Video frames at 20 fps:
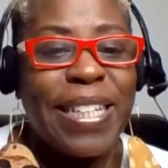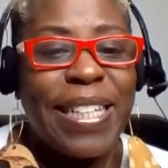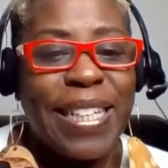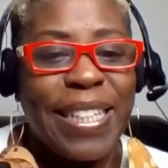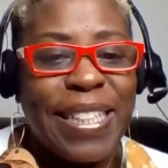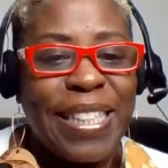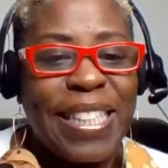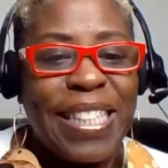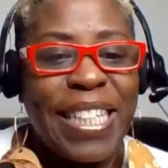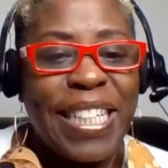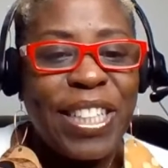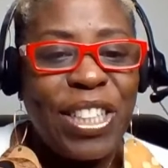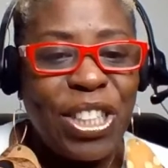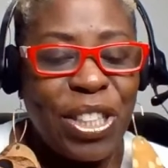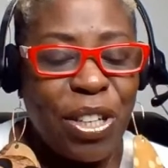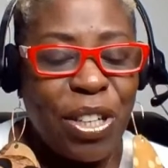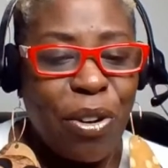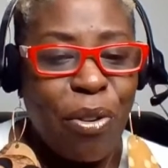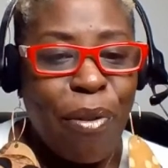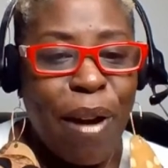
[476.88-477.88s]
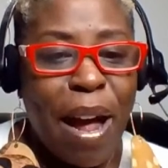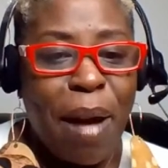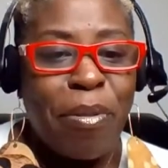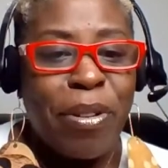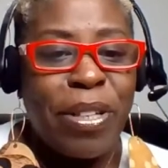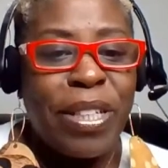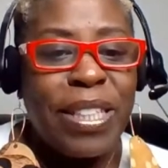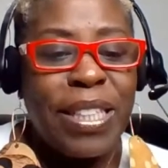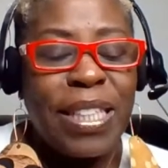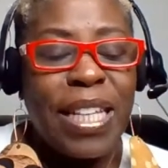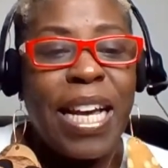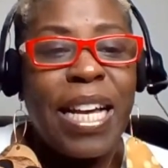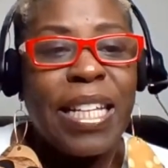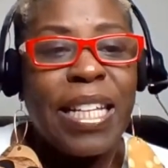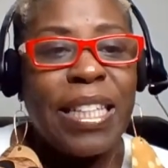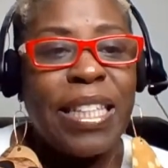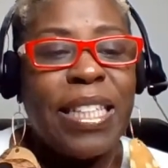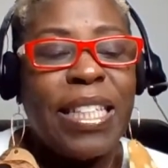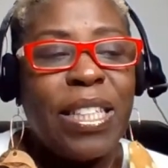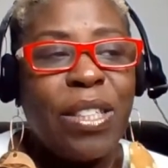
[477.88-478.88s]
attention grabber.
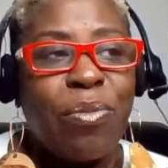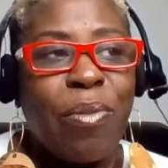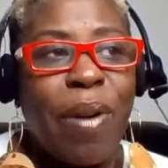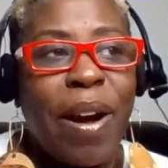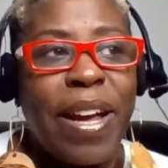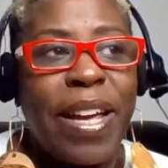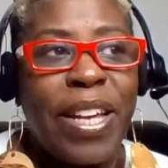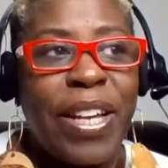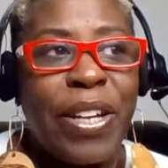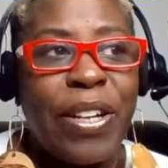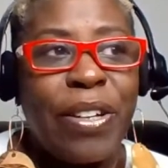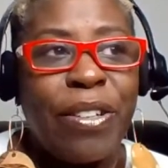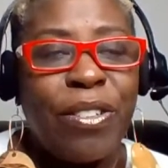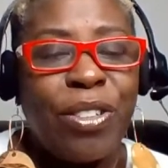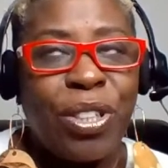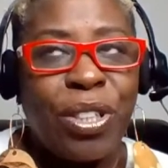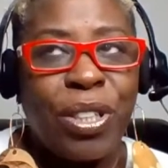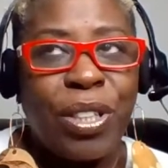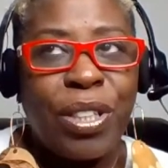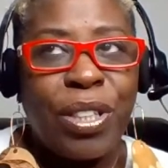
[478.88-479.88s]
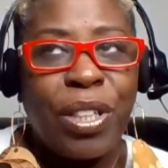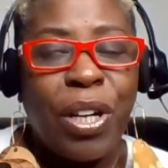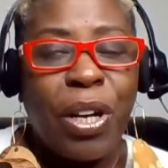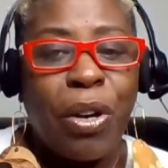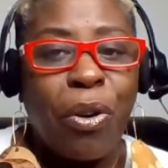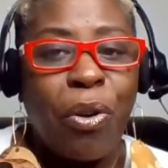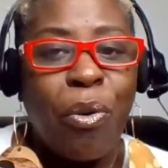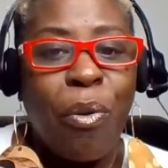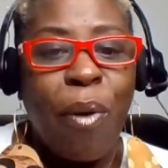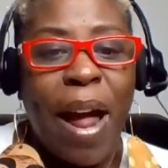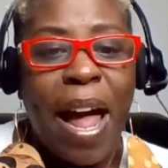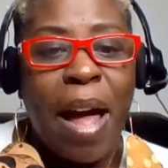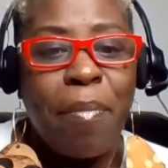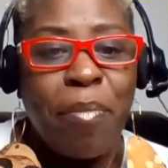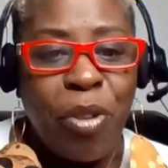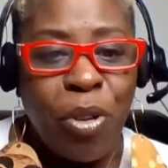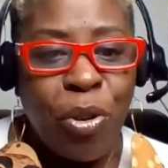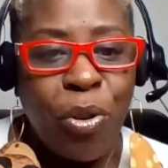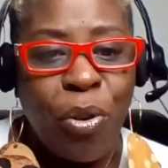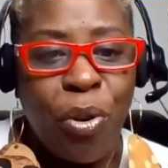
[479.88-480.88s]
This right here should
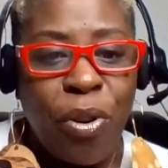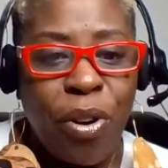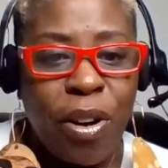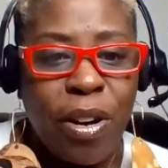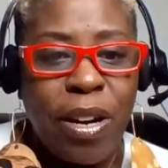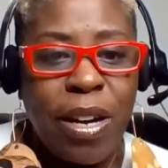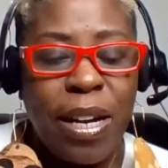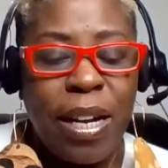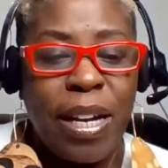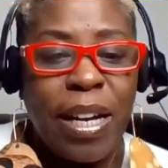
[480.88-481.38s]
grab your